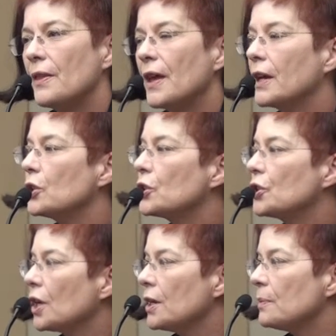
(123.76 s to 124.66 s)
that it
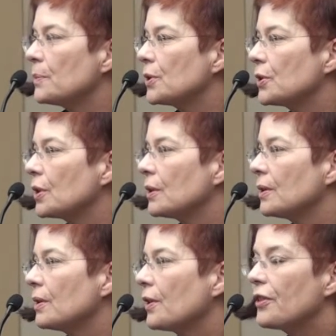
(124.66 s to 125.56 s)
shapes
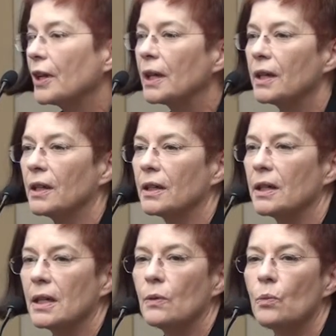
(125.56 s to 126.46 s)

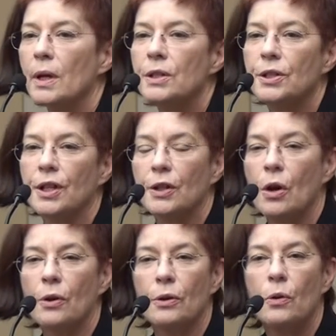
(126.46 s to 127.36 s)
thinking in ways that
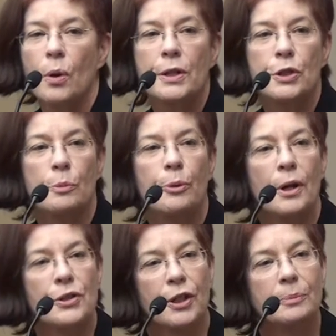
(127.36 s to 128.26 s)
are quite
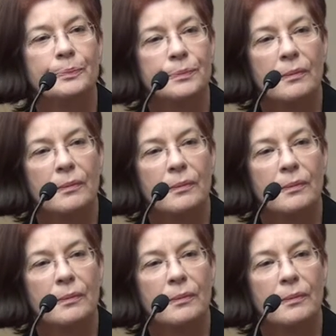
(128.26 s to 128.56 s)
surprising.